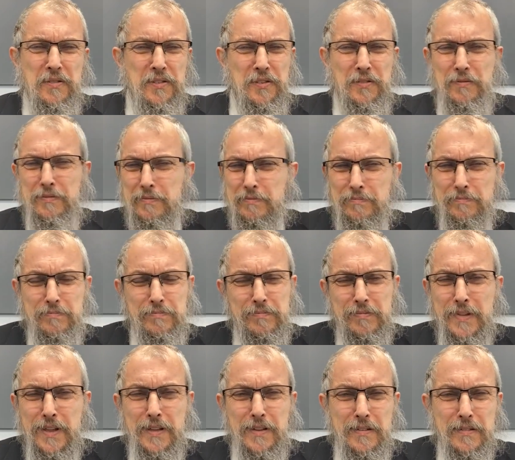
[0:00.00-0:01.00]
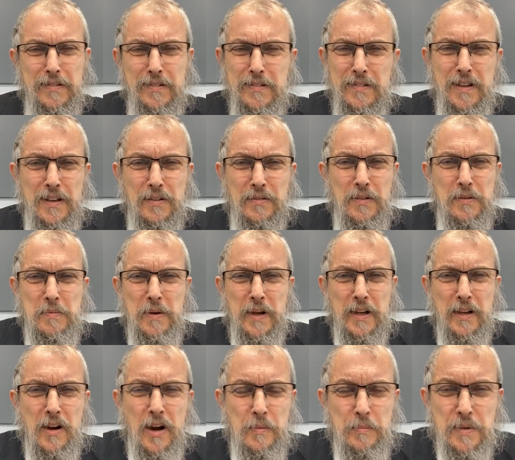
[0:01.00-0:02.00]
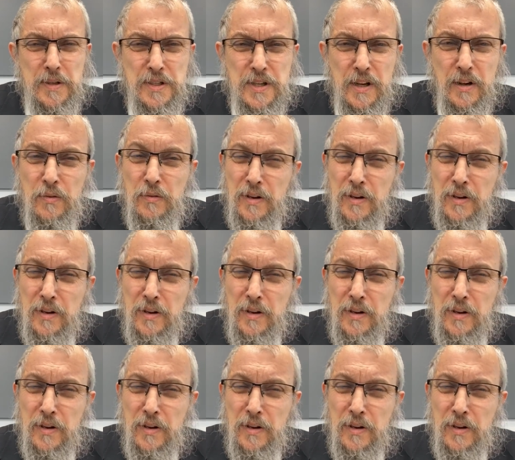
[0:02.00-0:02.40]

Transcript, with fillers: Some, you know, like what am I accomplishing?